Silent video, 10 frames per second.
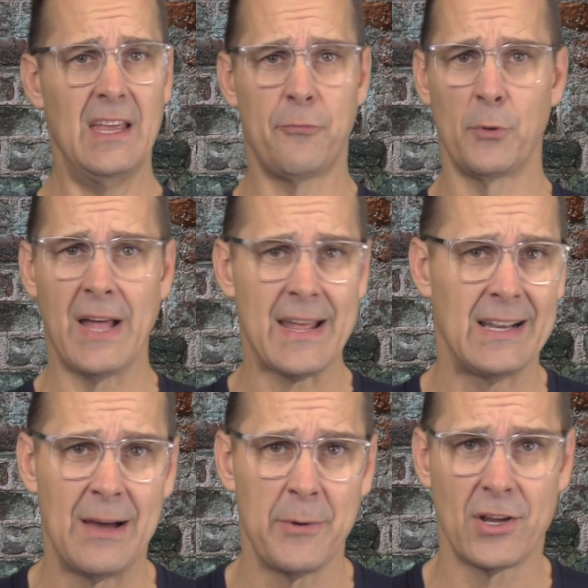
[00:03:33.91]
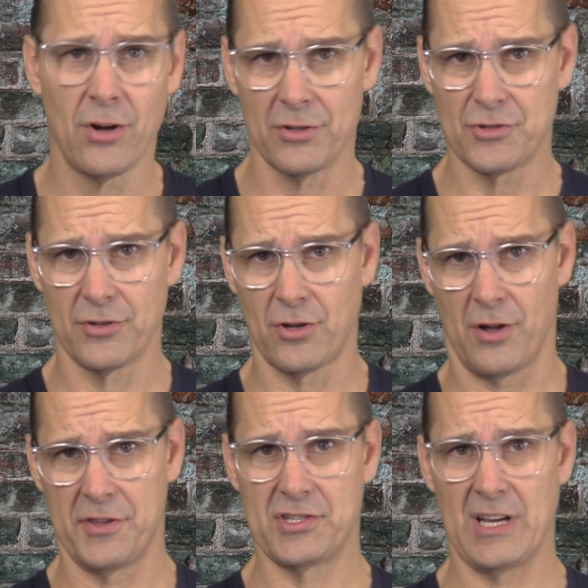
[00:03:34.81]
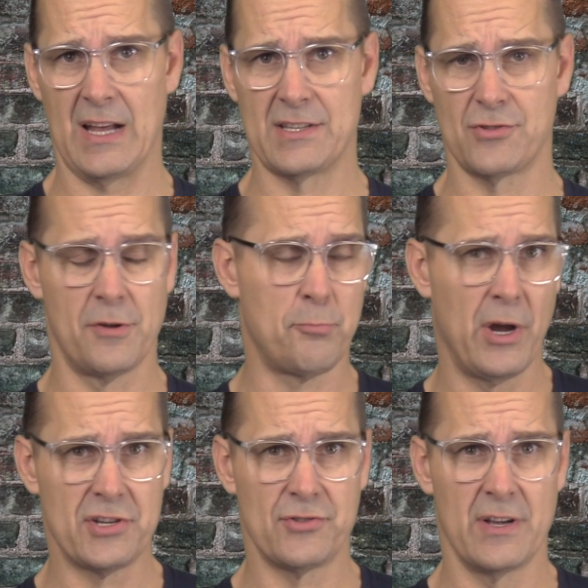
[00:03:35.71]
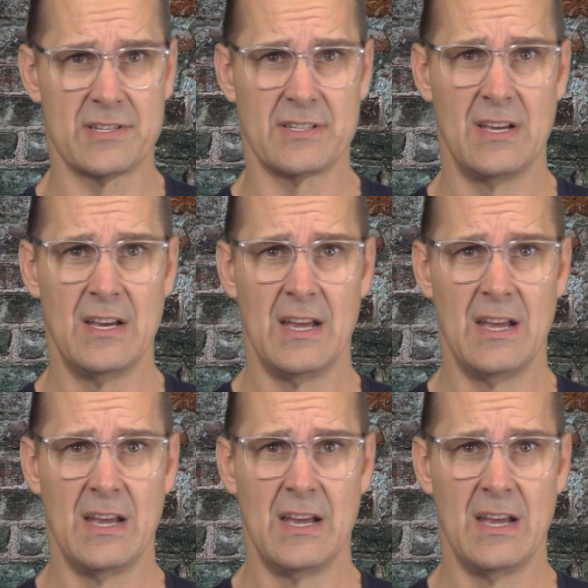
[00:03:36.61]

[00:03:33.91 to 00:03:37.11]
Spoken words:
if we're not allowing culture to call the shots or to pressure us,